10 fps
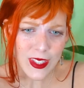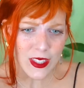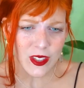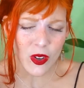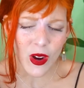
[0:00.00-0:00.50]

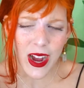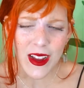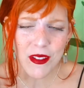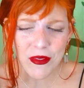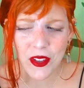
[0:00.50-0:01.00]
So
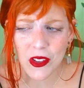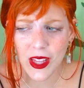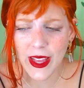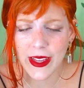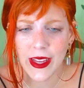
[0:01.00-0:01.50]
I feel
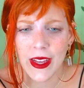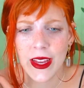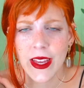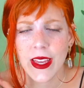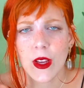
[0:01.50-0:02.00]
like
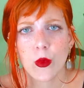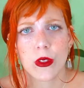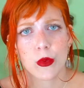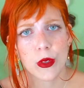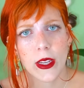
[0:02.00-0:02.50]
he
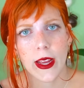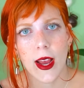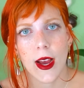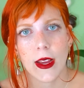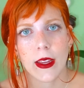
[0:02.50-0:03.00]
was really
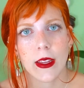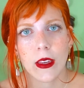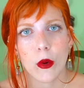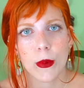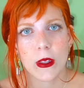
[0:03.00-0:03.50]
high
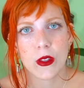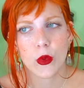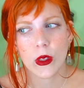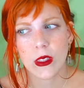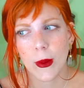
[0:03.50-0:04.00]
in openness
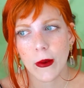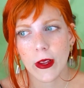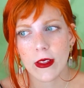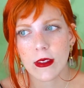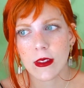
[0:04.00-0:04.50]
to
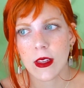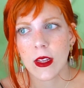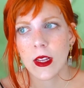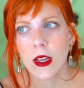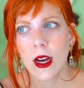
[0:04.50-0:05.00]
experience.
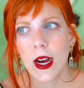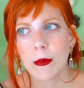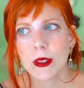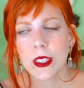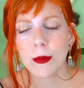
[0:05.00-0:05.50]

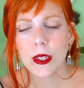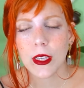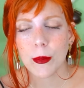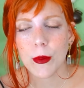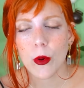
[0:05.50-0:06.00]

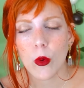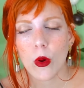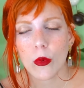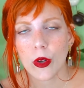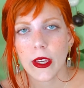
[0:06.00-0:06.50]
Typically, people who
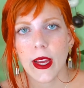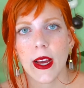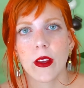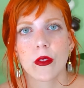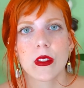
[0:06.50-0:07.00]
are really
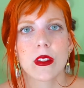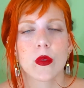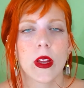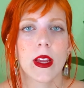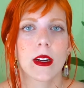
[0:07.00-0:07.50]
high on this
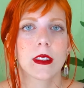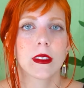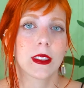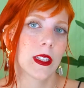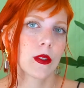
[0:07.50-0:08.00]
trait
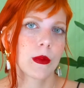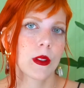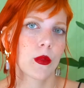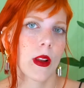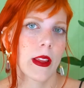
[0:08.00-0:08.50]
tend to
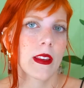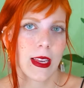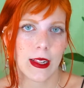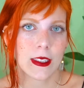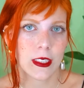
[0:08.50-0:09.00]
be really
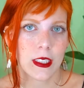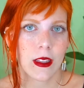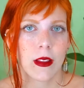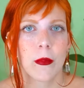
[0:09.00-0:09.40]
intelligent.